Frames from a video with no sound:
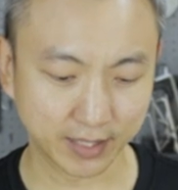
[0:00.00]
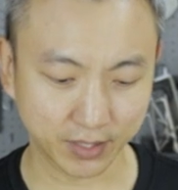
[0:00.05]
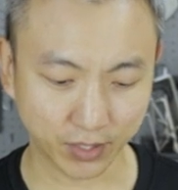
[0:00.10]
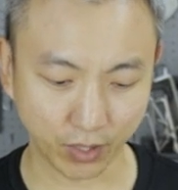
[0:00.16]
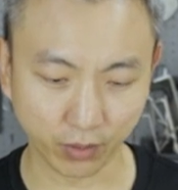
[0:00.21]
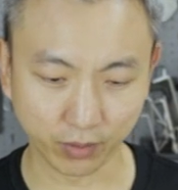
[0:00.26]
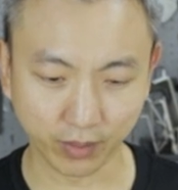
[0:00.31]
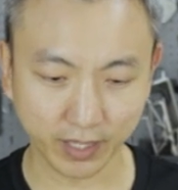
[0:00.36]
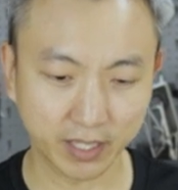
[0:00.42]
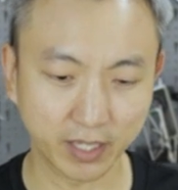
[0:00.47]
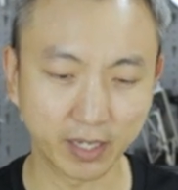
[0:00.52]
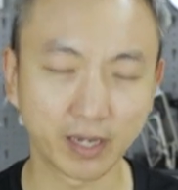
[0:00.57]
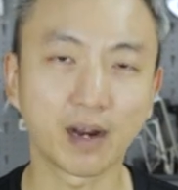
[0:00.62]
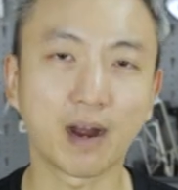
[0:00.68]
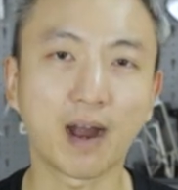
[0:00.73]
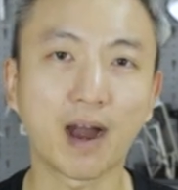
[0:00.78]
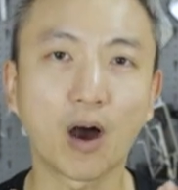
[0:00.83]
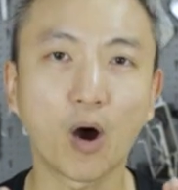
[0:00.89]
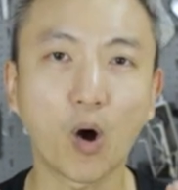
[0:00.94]
So
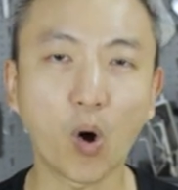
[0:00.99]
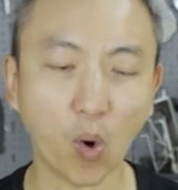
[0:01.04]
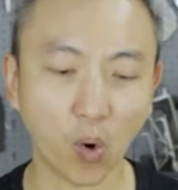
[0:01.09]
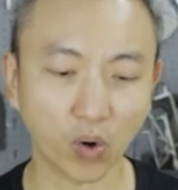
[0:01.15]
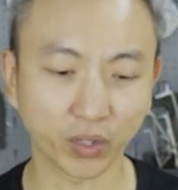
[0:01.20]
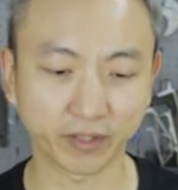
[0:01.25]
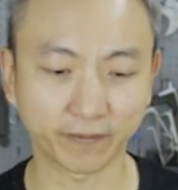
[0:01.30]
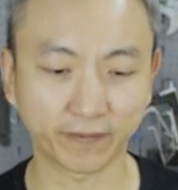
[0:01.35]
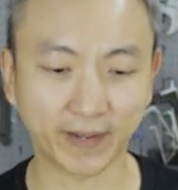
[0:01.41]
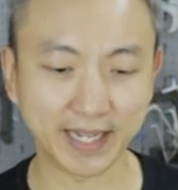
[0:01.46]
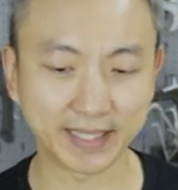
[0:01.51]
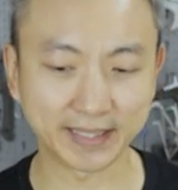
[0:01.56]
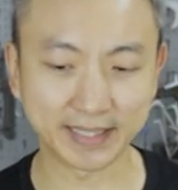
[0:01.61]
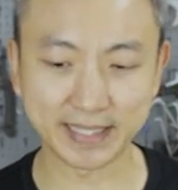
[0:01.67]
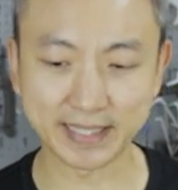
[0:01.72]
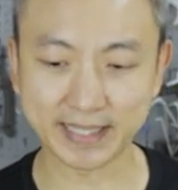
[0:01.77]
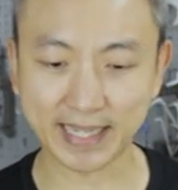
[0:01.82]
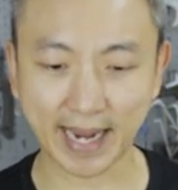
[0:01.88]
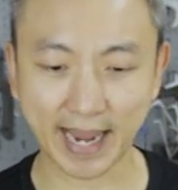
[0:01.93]
here are all the
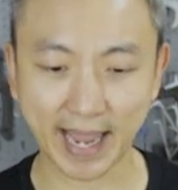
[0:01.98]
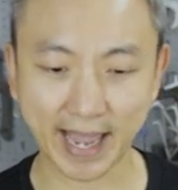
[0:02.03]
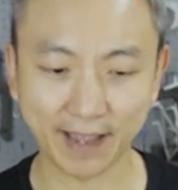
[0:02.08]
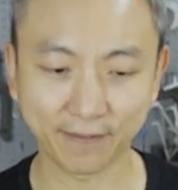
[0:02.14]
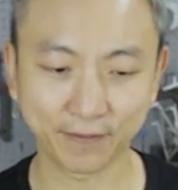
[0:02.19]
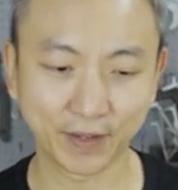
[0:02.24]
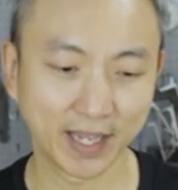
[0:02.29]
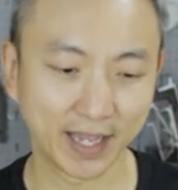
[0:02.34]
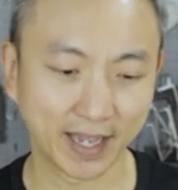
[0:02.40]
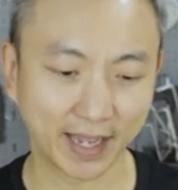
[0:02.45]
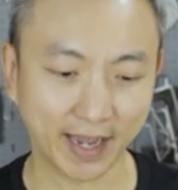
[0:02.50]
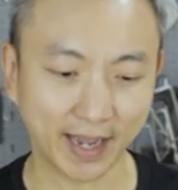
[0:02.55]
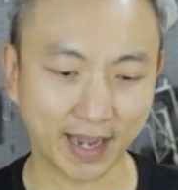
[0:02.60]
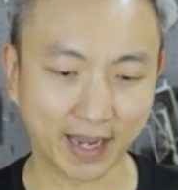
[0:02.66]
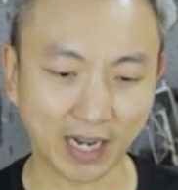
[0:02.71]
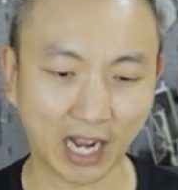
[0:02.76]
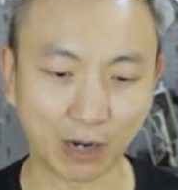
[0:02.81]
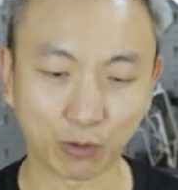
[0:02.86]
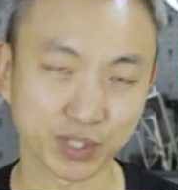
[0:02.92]
findings I have,
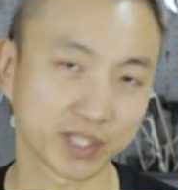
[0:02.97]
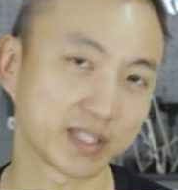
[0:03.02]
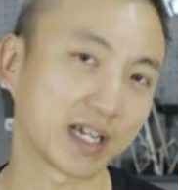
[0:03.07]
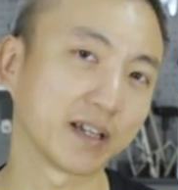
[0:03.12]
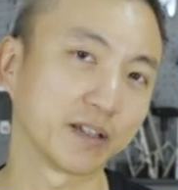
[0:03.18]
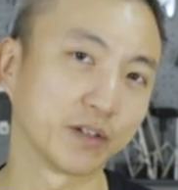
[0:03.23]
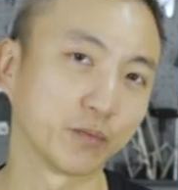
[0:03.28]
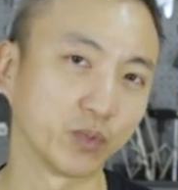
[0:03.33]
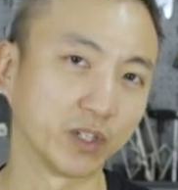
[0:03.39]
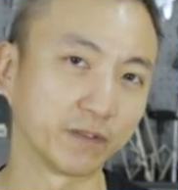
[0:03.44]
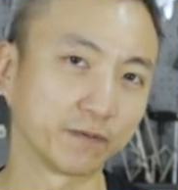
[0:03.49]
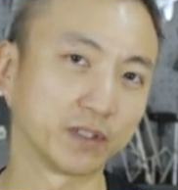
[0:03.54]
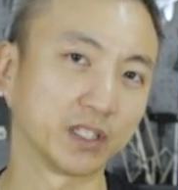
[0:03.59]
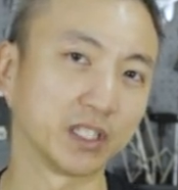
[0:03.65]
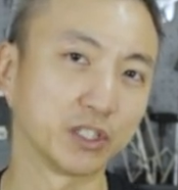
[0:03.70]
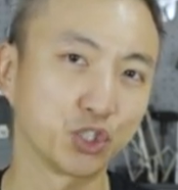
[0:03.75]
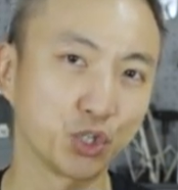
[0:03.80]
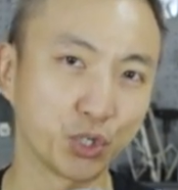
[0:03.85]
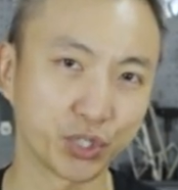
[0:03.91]
and I will start with
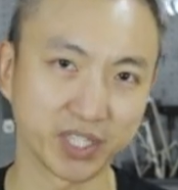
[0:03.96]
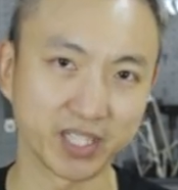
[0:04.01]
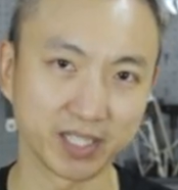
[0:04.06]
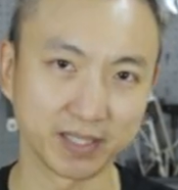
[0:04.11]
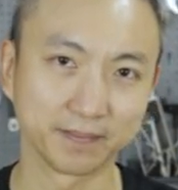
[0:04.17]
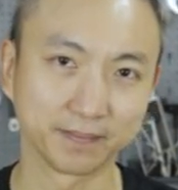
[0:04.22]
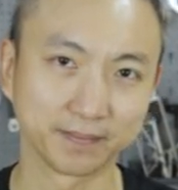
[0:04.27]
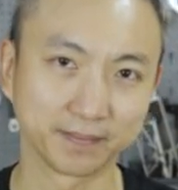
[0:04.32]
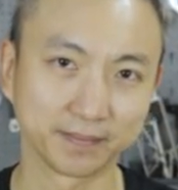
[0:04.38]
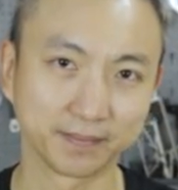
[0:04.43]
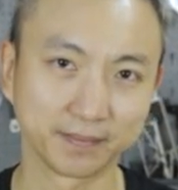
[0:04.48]
the jersey.